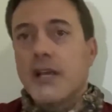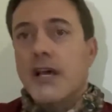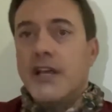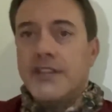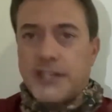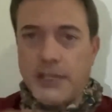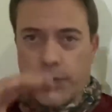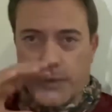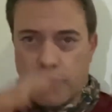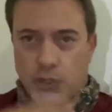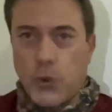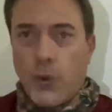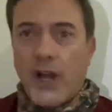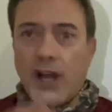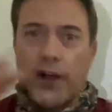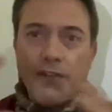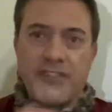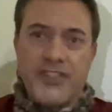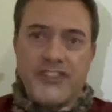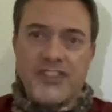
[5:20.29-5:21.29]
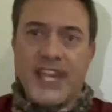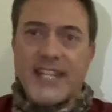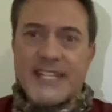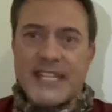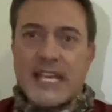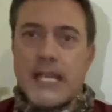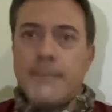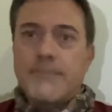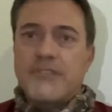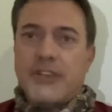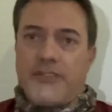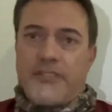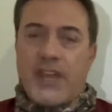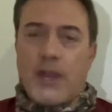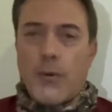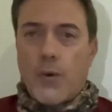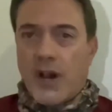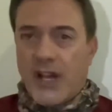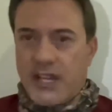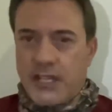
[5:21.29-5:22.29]
There were 12 that they deemed that they
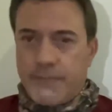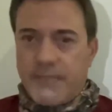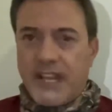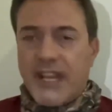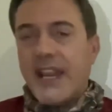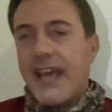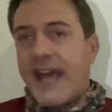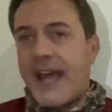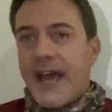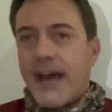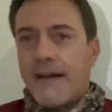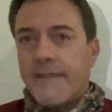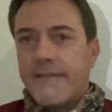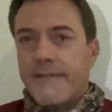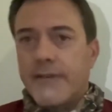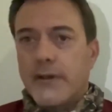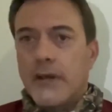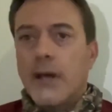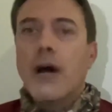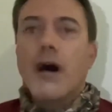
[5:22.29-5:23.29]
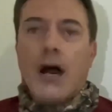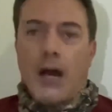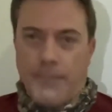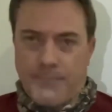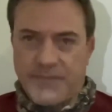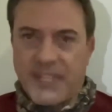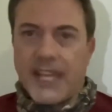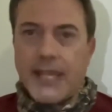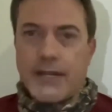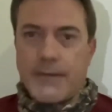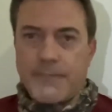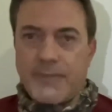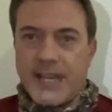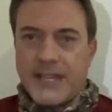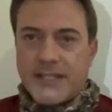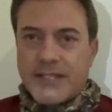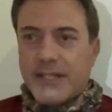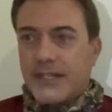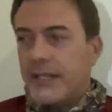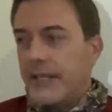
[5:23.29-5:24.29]
wanted me to have updated,
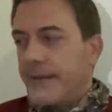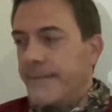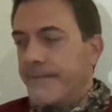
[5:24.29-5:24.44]
basically.